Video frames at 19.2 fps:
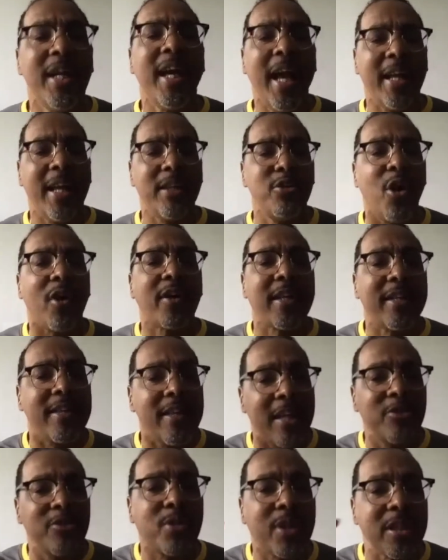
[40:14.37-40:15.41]
and
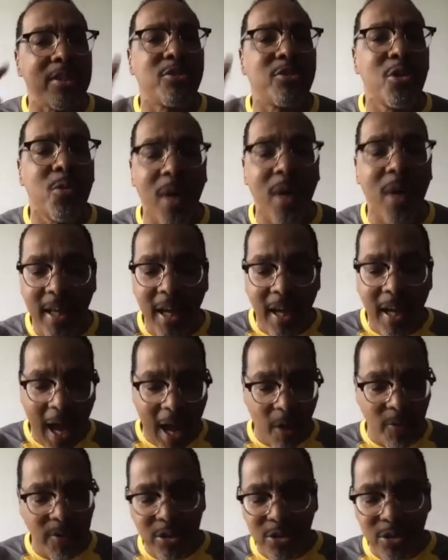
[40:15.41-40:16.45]
you can do what I
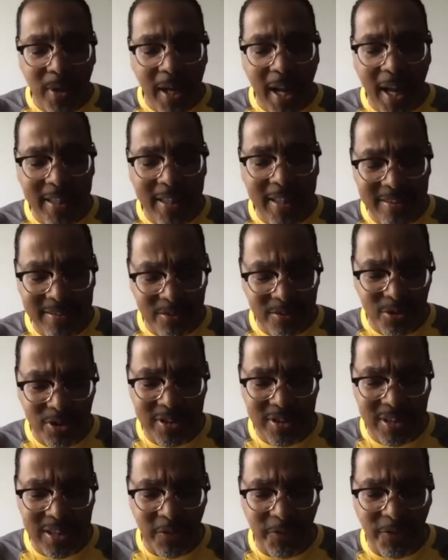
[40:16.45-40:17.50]
only do what I
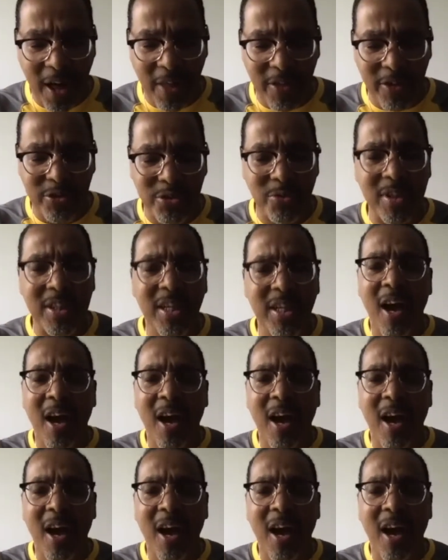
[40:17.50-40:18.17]
see the Father do it.